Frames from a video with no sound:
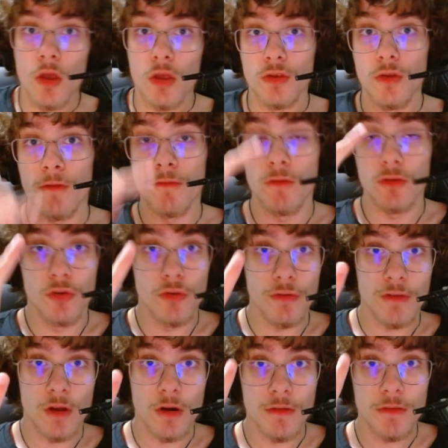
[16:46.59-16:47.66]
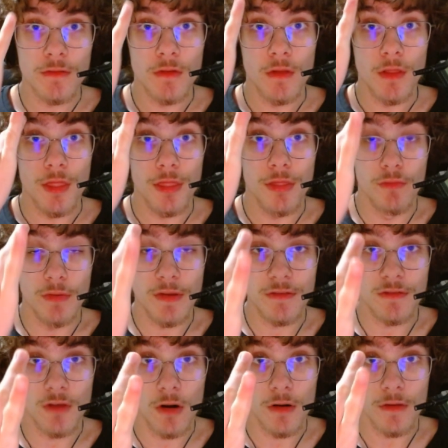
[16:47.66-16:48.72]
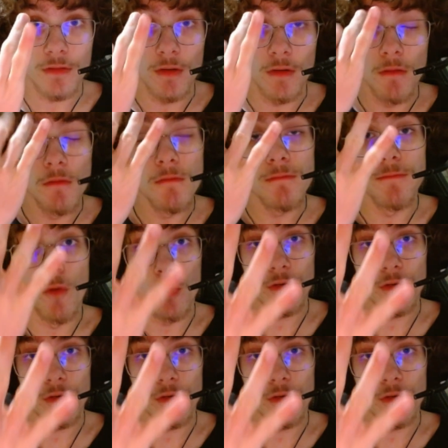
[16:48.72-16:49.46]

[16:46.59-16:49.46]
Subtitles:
Useful 2 stars, 3 stars, 4